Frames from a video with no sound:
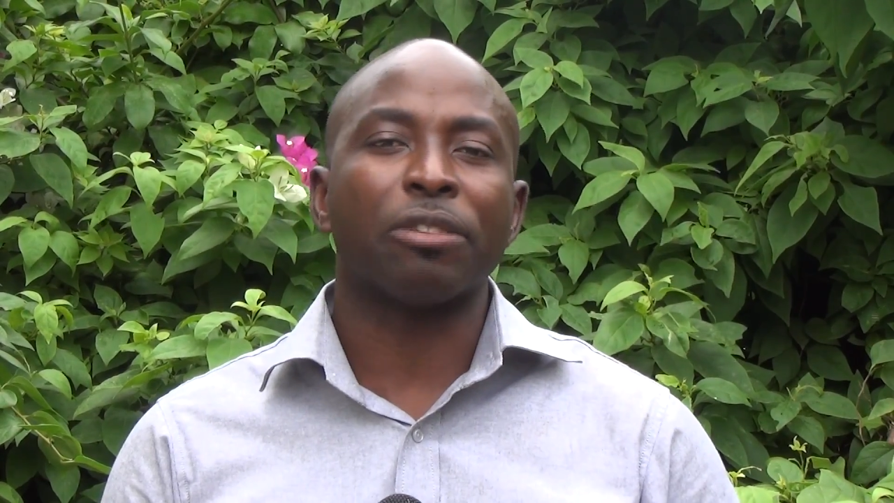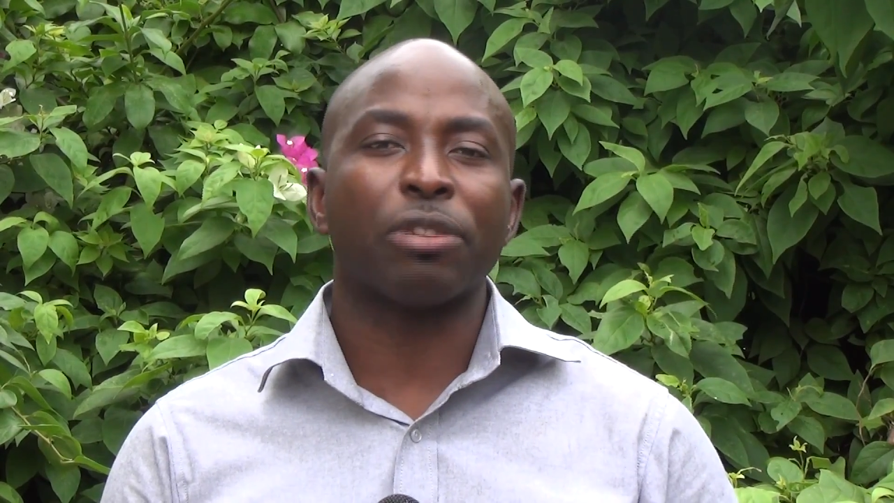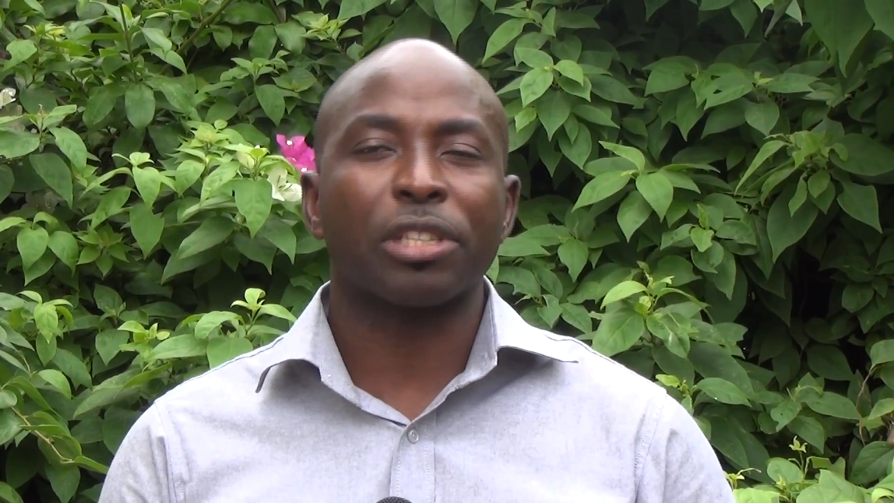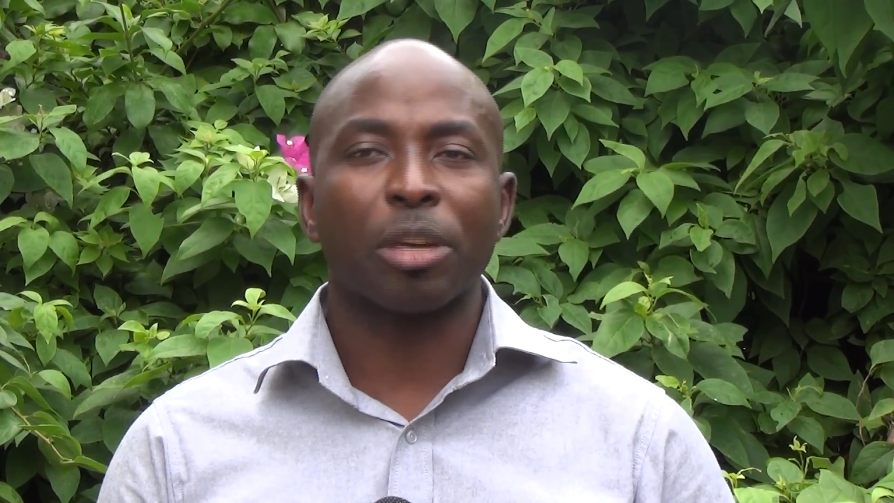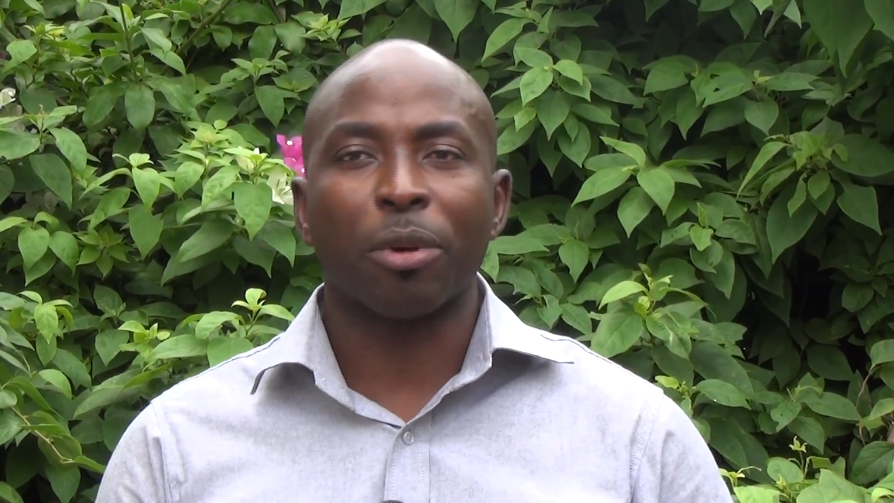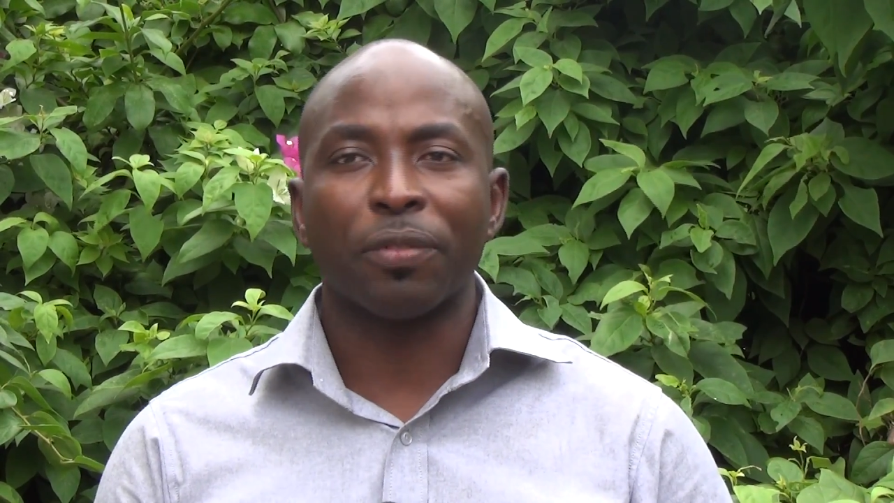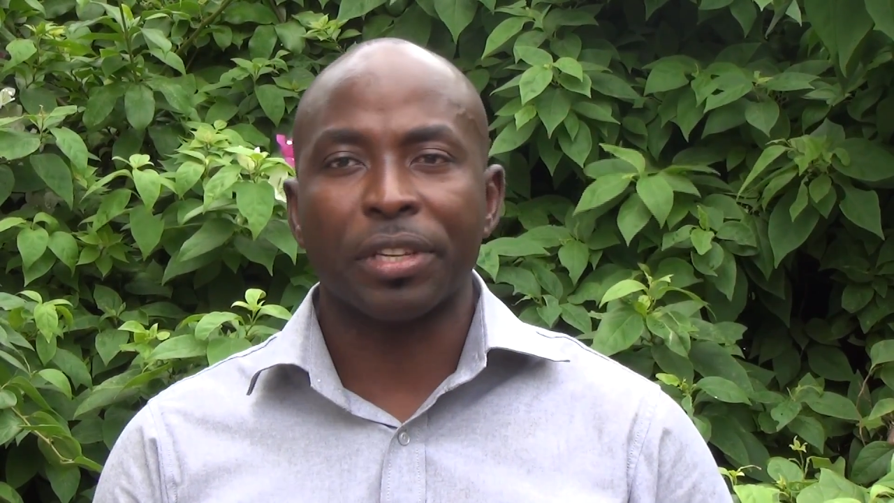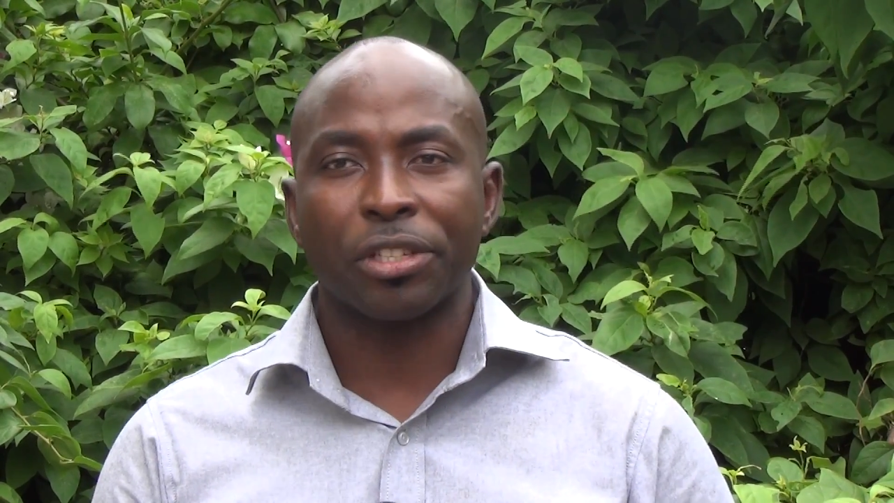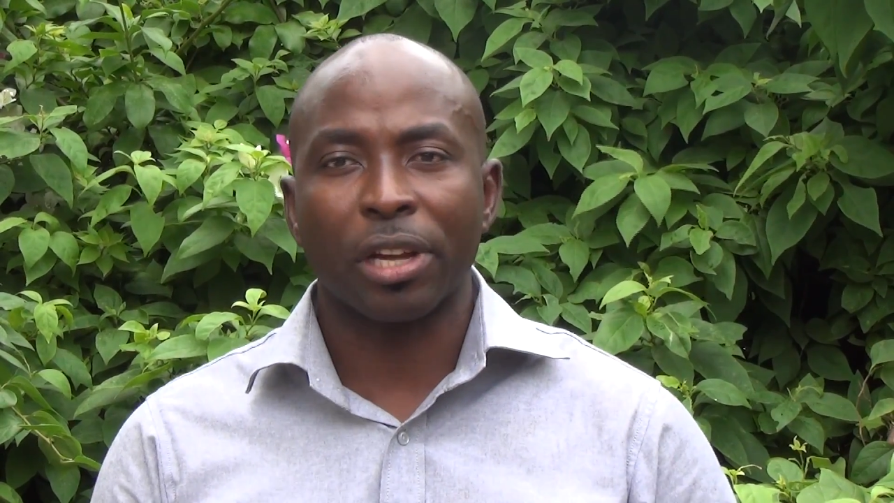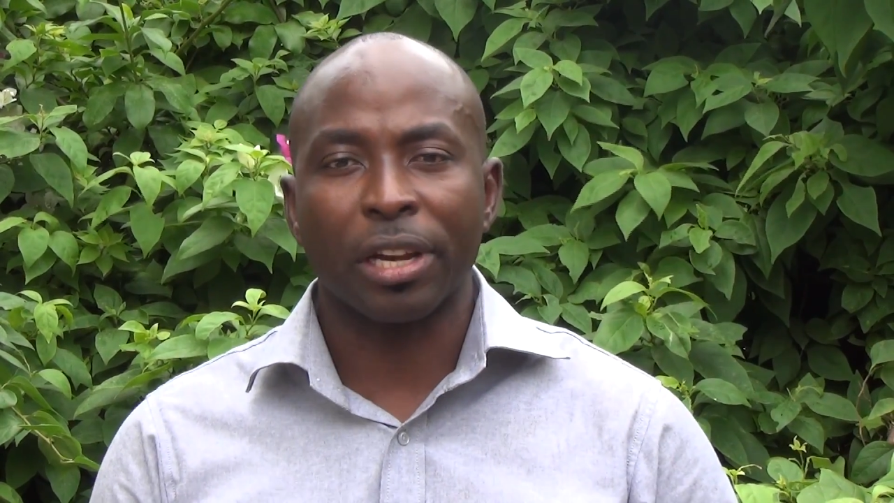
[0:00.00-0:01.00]
address some of
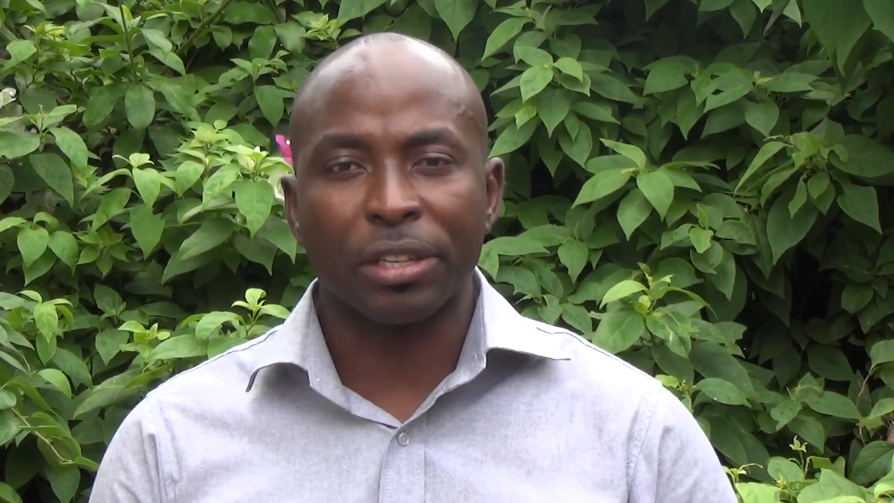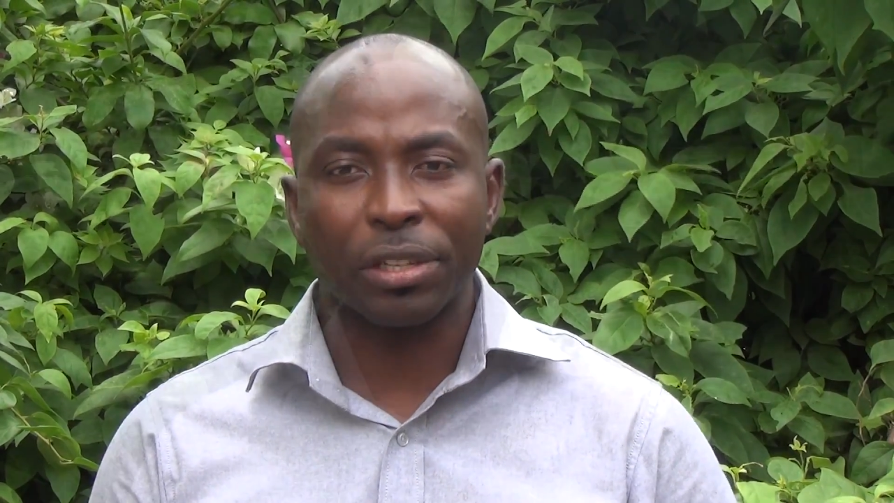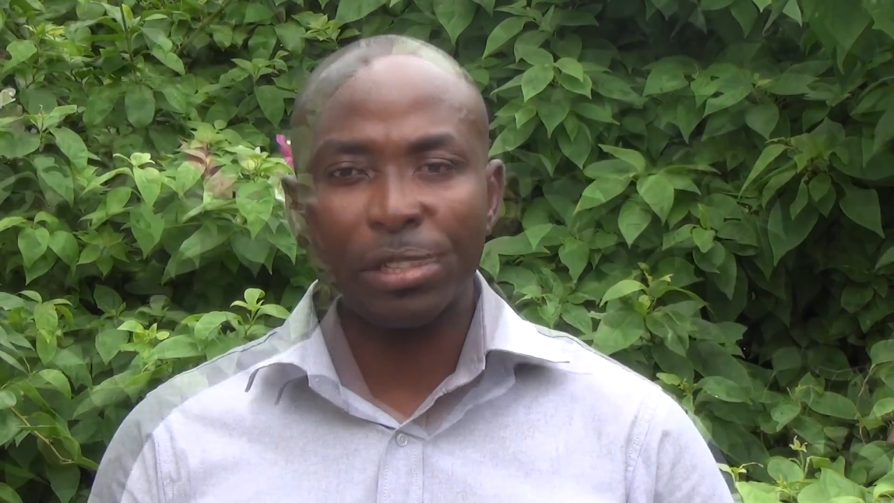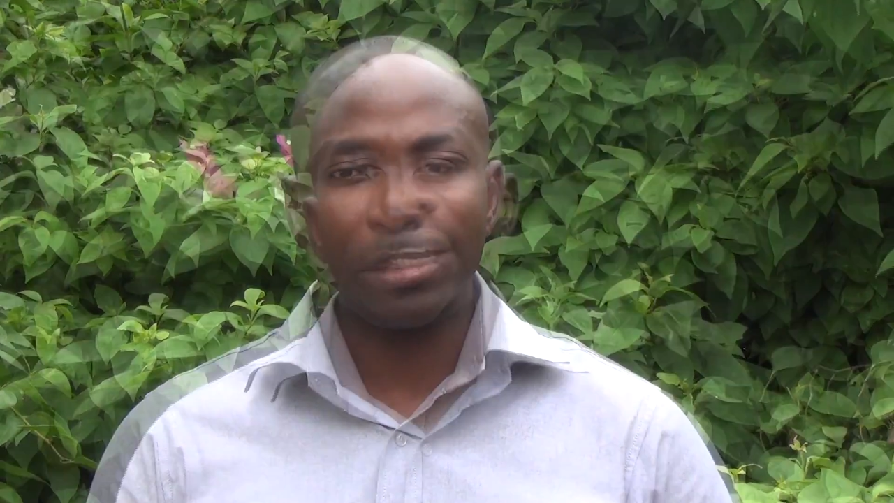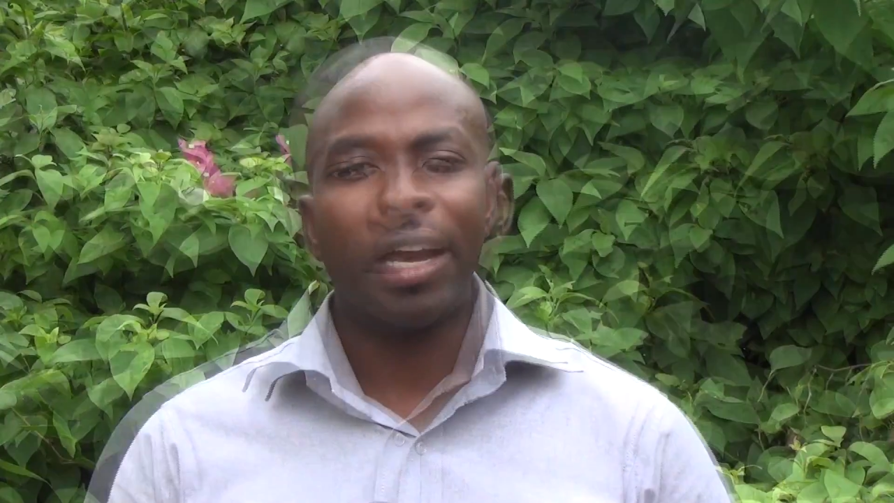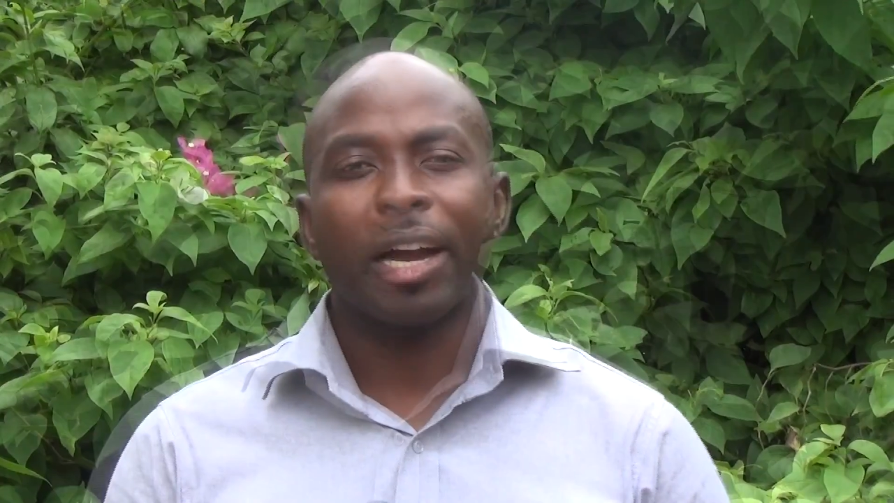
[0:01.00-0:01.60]
these challenges.